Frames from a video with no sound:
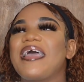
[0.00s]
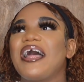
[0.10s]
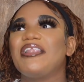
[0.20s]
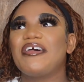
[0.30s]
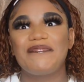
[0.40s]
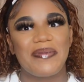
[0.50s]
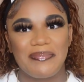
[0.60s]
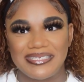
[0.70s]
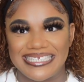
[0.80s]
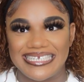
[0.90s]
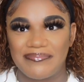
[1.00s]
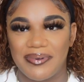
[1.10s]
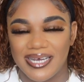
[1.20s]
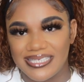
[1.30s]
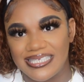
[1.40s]
A lot of people didn't
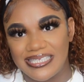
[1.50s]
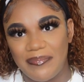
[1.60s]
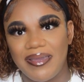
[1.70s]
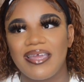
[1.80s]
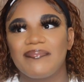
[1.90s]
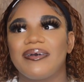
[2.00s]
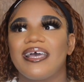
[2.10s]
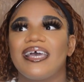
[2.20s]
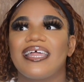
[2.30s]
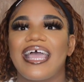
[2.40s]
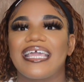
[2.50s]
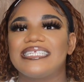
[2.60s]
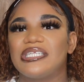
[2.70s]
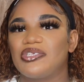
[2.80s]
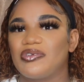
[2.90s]
participate, but I
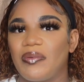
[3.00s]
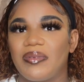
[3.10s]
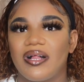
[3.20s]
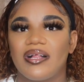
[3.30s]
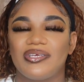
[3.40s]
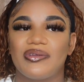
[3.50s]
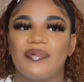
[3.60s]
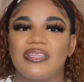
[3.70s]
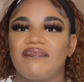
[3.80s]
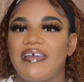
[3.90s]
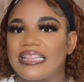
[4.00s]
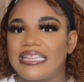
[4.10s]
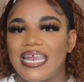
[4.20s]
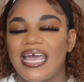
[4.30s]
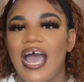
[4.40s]
guess it's normal, you know, with the fact
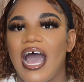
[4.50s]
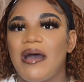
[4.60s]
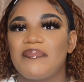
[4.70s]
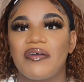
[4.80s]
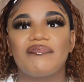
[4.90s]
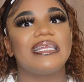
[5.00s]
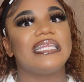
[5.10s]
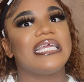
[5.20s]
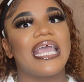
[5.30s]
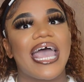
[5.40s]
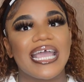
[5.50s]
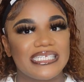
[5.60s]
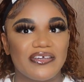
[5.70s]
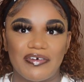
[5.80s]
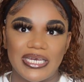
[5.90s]
that I'm not really
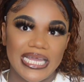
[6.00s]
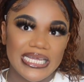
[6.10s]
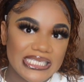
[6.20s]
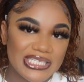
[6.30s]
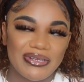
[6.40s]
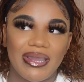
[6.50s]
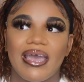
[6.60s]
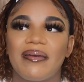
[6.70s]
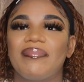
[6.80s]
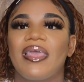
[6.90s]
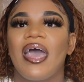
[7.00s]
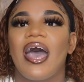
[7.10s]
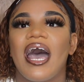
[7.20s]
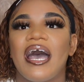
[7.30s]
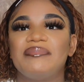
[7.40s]
active on Instagram.
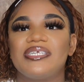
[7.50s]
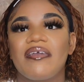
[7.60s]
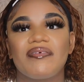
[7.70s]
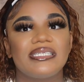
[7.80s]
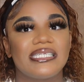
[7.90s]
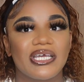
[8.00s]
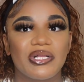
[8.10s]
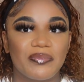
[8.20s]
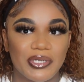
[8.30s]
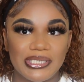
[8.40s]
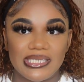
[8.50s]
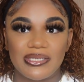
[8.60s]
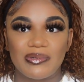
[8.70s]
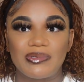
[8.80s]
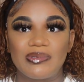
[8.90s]
To every single
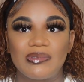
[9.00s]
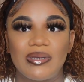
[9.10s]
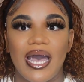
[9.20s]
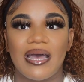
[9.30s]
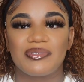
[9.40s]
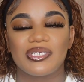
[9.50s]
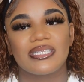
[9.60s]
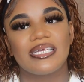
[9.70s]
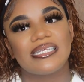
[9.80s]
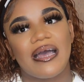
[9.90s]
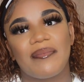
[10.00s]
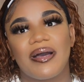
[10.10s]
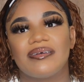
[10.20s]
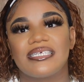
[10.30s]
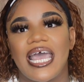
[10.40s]
person who took their time
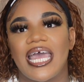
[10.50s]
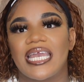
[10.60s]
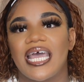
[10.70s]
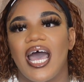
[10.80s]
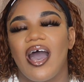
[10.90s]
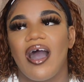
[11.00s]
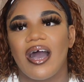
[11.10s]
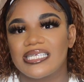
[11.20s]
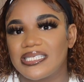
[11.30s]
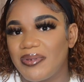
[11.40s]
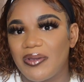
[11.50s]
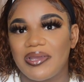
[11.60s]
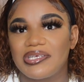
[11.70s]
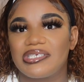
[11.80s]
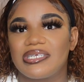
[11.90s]
out and asked me
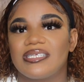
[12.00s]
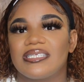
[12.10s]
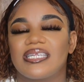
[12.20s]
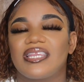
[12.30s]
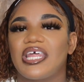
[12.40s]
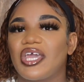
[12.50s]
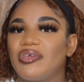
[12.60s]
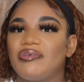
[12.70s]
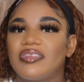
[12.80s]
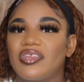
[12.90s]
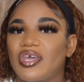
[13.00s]
questions, thank you